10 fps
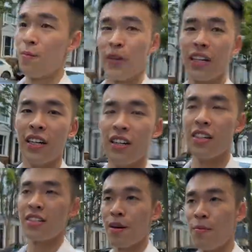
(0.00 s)

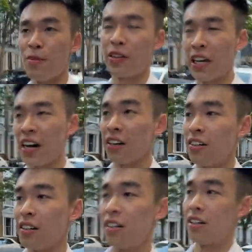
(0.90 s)
because I'm moving out.
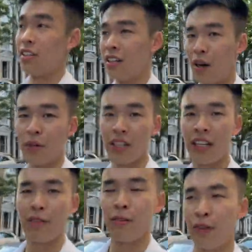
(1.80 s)
I want to
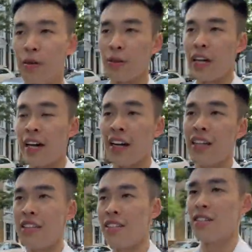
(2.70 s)
leave the volleyball net in
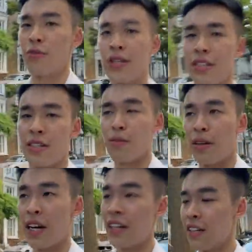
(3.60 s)
London so we can still
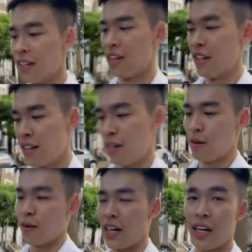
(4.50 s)
play
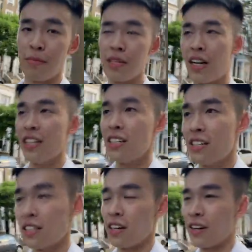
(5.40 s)
when I come to London.
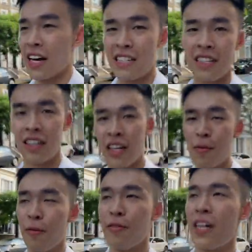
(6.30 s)
So Kaz is going to
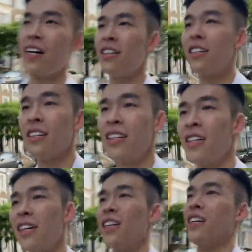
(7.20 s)
keep it for now.
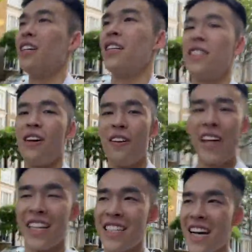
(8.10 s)
So
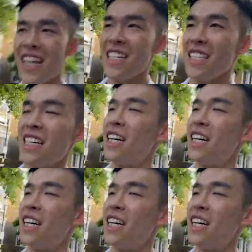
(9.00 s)
thanks Kaz.